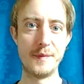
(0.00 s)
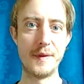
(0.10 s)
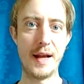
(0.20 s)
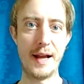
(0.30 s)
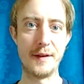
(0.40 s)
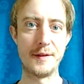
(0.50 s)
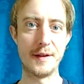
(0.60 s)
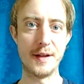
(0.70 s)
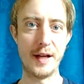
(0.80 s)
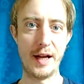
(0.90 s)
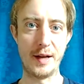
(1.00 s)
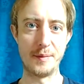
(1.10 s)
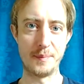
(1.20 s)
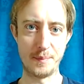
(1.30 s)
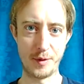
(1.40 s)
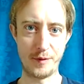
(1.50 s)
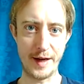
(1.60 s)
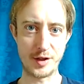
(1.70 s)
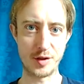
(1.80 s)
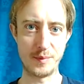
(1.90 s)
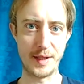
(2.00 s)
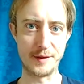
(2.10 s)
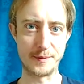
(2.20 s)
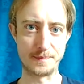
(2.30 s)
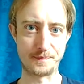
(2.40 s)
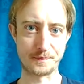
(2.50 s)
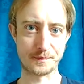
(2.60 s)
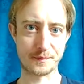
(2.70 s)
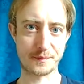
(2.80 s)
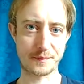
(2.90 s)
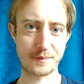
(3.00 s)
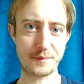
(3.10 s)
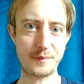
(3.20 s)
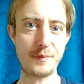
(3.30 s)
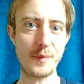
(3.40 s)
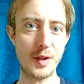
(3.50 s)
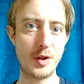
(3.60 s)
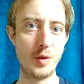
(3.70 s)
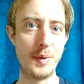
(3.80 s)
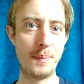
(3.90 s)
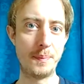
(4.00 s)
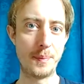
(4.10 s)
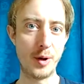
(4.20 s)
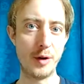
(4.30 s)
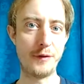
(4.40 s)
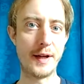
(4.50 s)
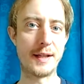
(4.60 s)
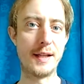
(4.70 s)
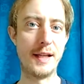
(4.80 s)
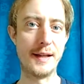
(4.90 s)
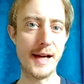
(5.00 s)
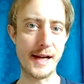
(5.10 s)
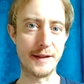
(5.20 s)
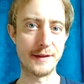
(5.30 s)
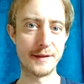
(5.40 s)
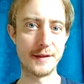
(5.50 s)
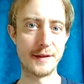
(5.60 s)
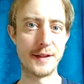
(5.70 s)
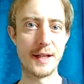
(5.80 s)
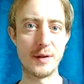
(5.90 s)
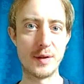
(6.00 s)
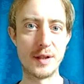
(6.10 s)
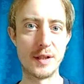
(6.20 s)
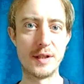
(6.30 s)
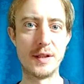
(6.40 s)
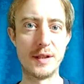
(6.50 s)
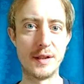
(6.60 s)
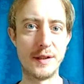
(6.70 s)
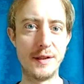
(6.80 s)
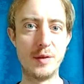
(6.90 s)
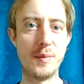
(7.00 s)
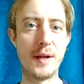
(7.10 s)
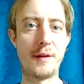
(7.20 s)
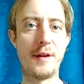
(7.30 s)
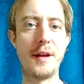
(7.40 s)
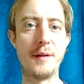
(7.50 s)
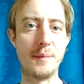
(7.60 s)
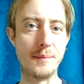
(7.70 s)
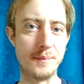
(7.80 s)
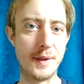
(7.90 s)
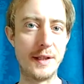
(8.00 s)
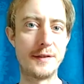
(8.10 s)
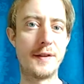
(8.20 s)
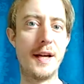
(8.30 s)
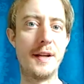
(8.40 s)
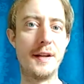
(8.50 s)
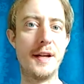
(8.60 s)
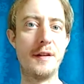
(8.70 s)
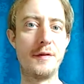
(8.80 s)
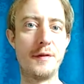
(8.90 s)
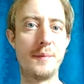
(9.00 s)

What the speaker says: and perfection means to be perfectly nice. Now, you might think, is that enough?